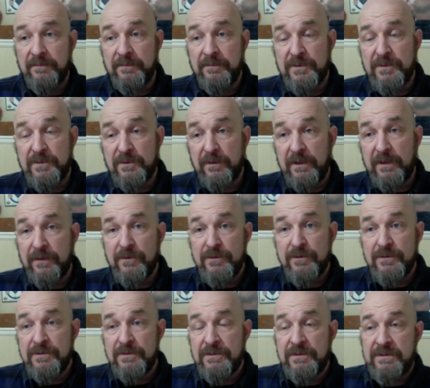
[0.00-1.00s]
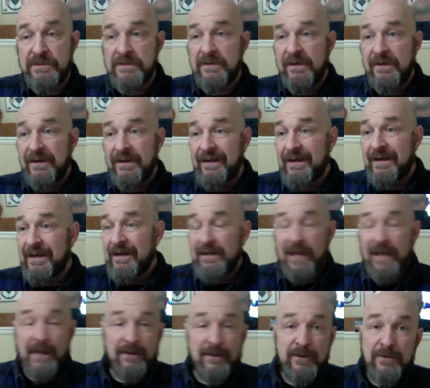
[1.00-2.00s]
There's
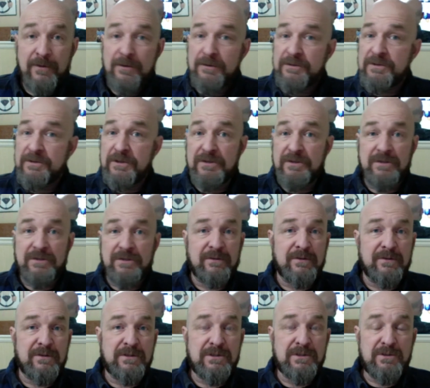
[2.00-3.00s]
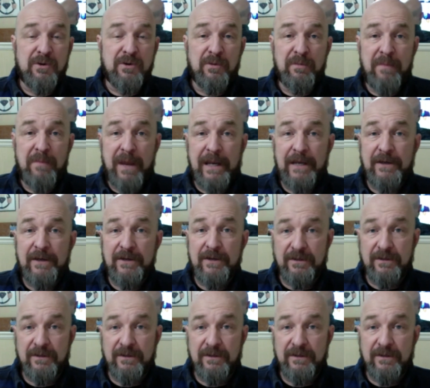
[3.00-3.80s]
just so many to,